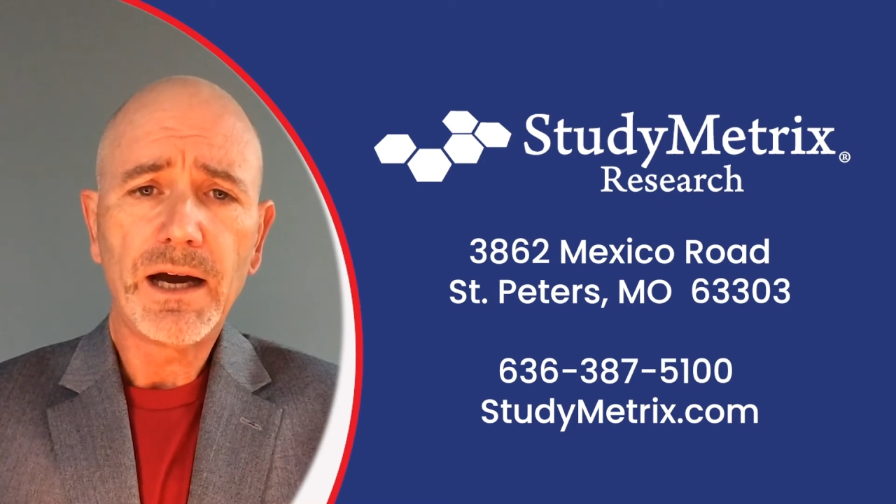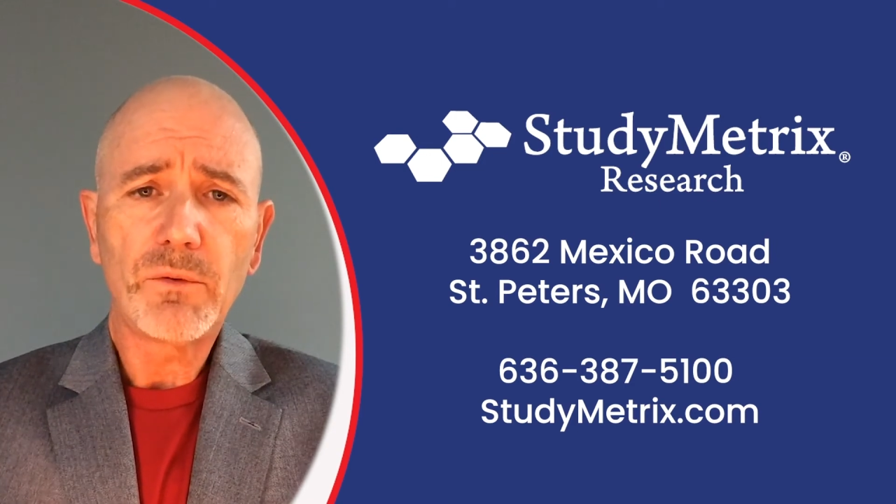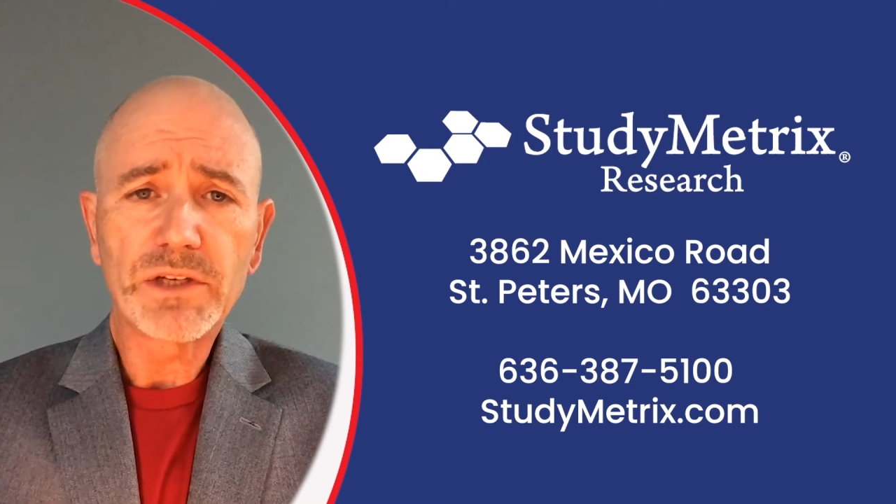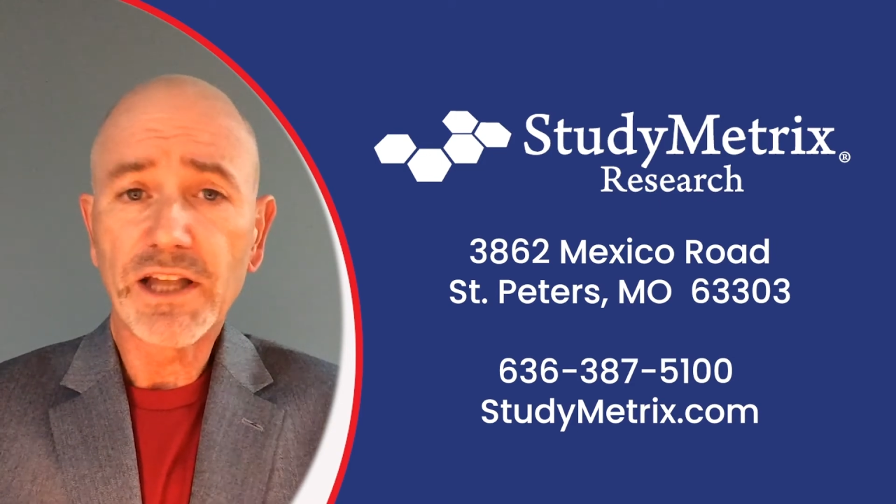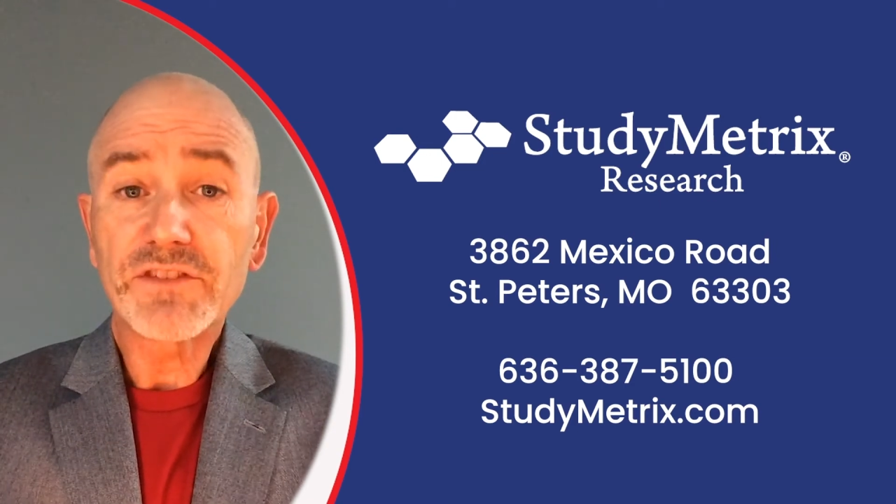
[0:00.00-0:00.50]

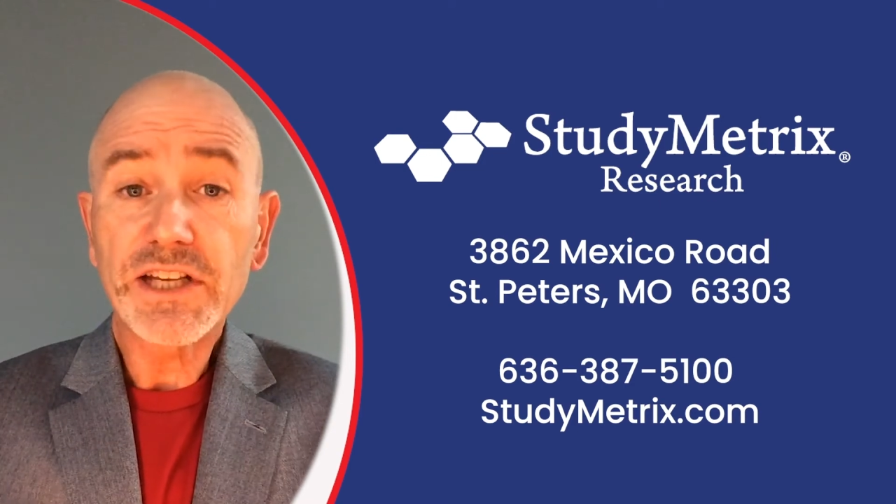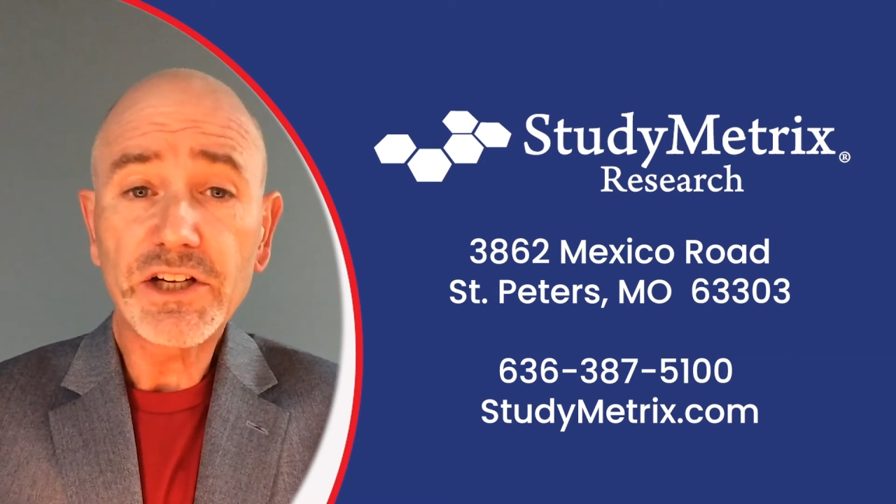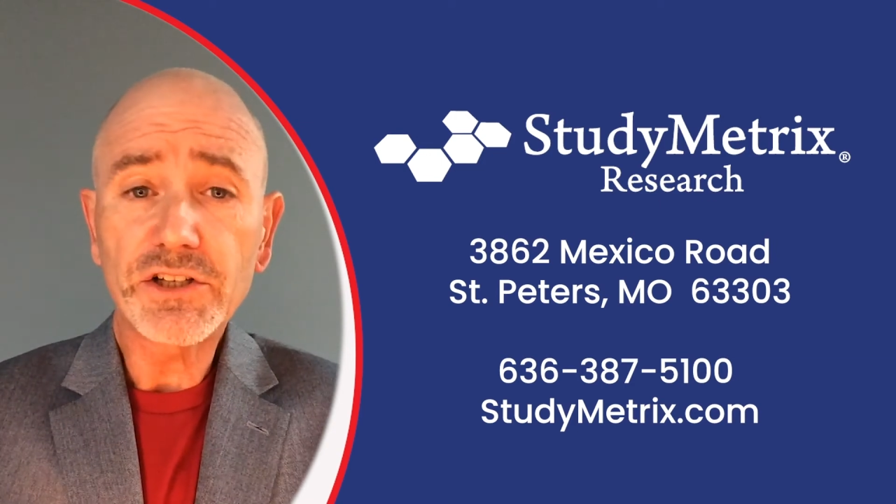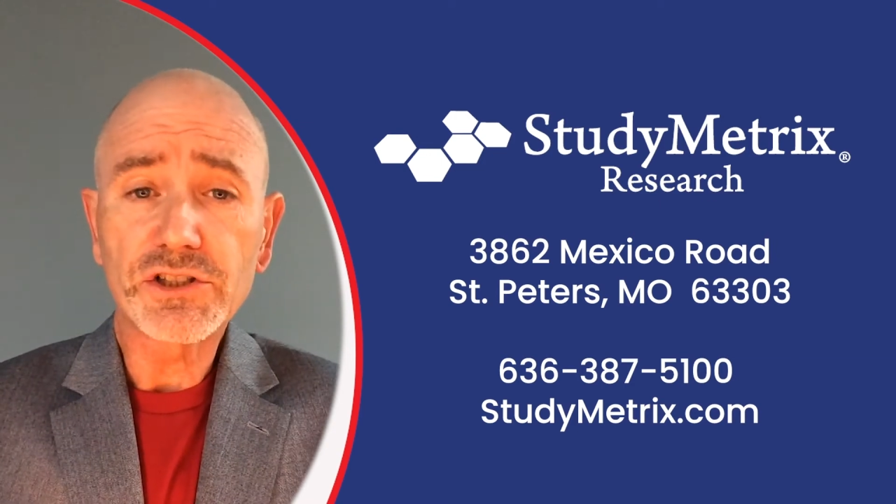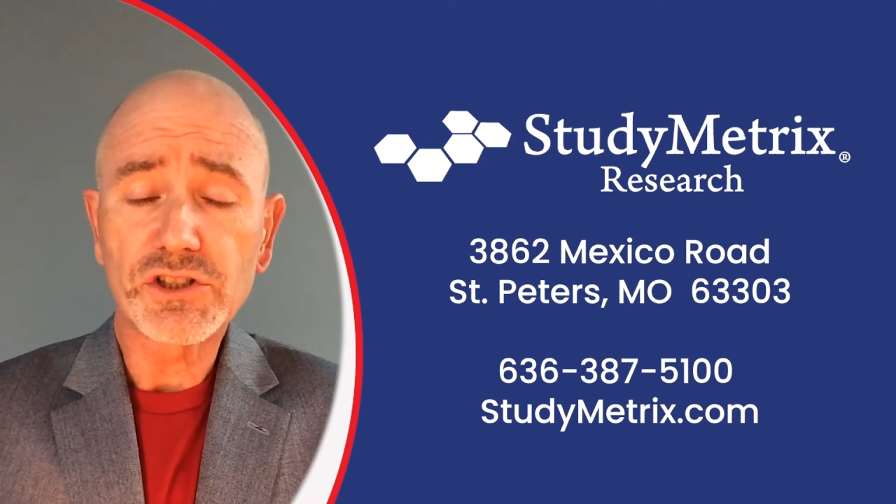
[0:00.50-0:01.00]
we'd love to
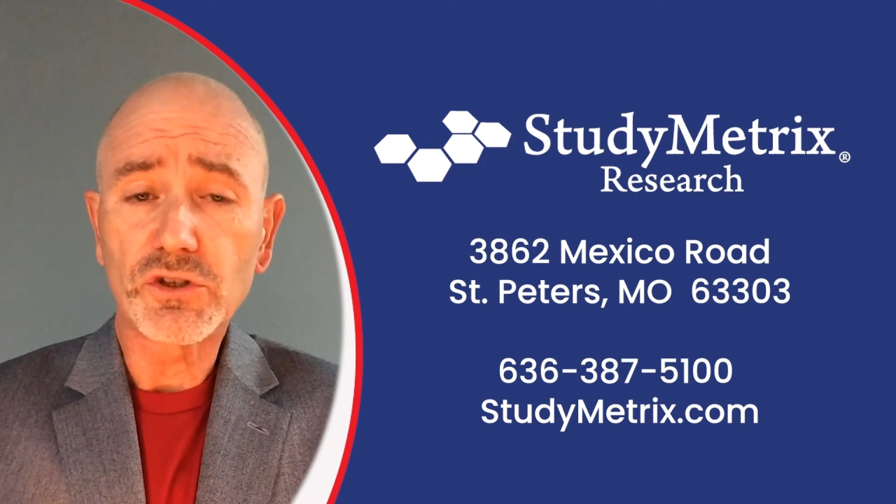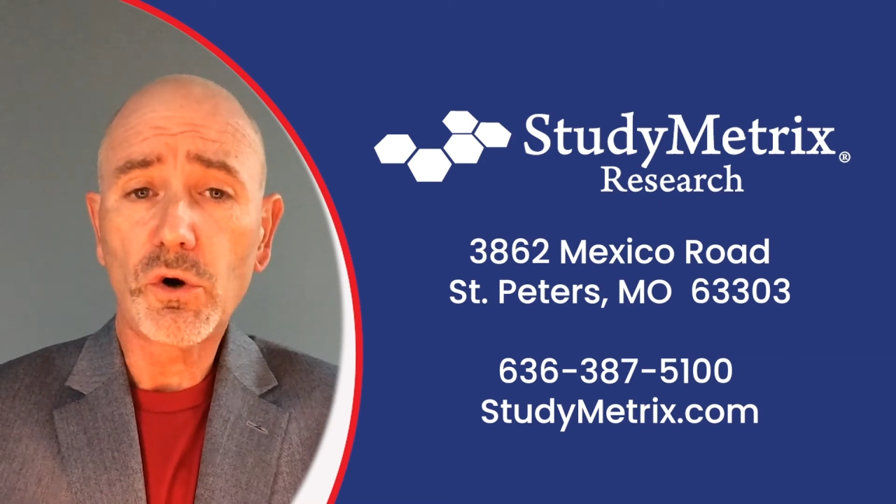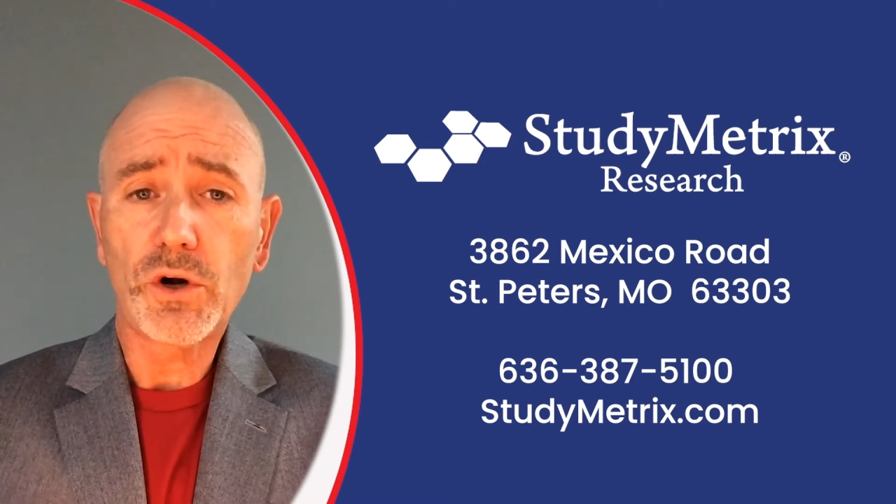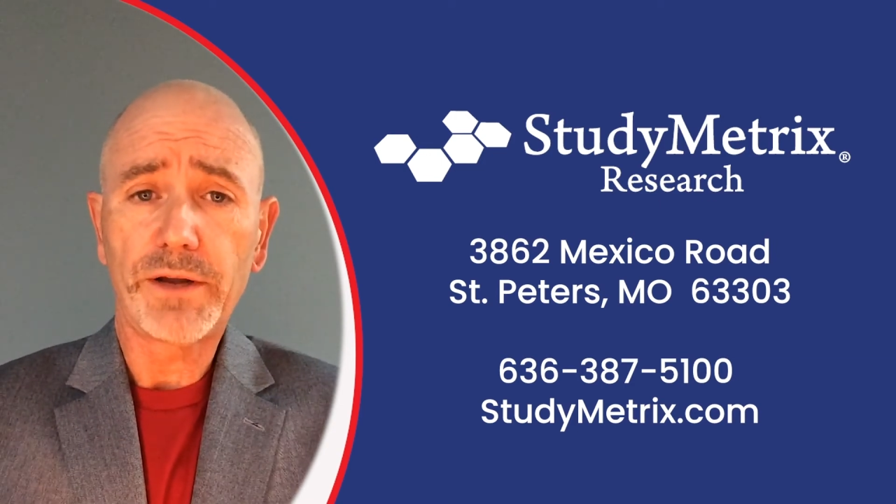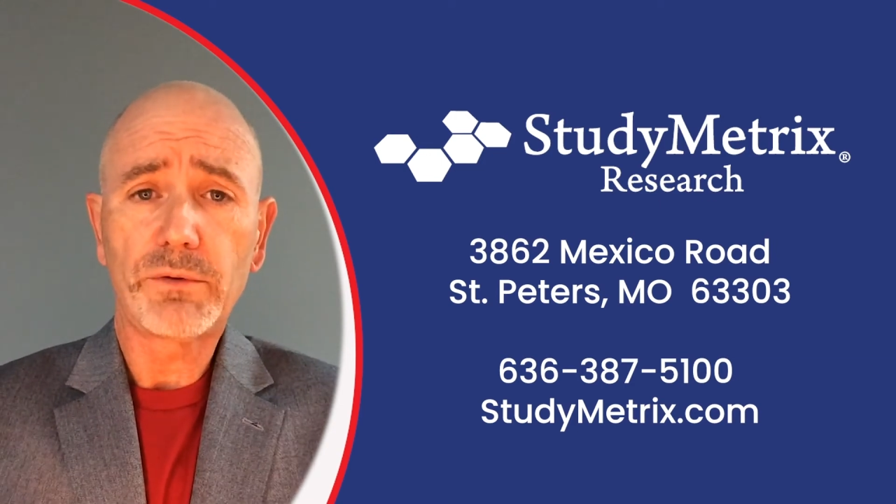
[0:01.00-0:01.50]
hear your story.